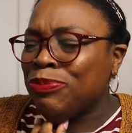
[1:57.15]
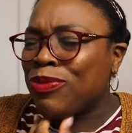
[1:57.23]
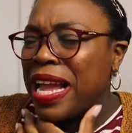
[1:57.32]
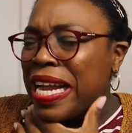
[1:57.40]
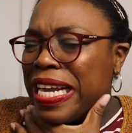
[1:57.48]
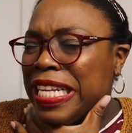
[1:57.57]

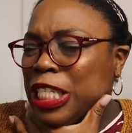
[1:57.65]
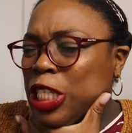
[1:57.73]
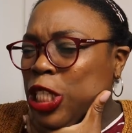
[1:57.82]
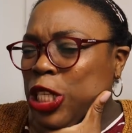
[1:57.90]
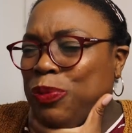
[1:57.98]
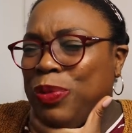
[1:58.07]
Like it's a
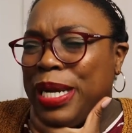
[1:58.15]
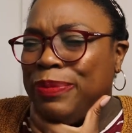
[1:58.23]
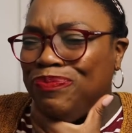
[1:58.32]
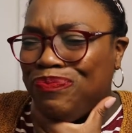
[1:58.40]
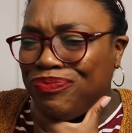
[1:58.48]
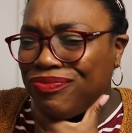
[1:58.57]
little
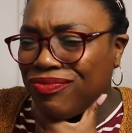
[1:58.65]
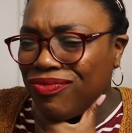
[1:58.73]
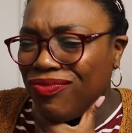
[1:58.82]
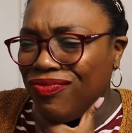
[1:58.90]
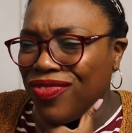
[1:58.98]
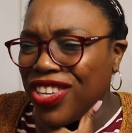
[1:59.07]
bit
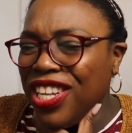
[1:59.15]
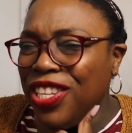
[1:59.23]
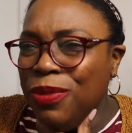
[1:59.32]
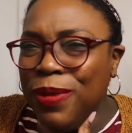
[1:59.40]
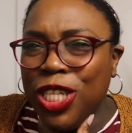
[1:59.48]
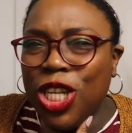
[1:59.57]

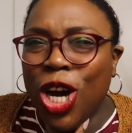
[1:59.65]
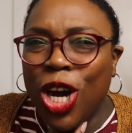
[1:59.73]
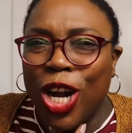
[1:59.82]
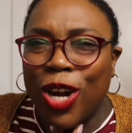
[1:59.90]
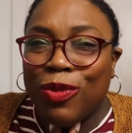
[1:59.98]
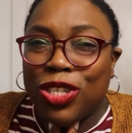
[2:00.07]

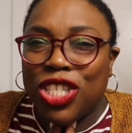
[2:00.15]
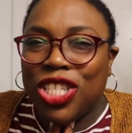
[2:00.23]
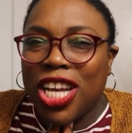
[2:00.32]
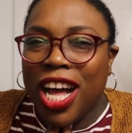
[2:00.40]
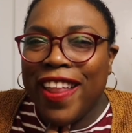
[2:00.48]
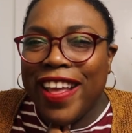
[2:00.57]
tart, which
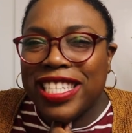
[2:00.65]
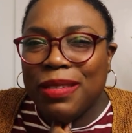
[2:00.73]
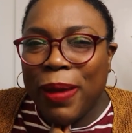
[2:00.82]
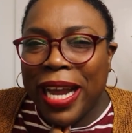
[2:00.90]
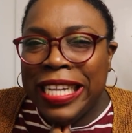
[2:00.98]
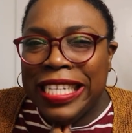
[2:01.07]
is
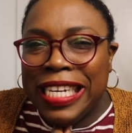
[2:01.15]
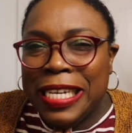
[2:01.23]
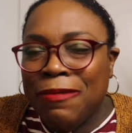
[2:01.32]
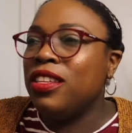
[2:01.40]
unexpected.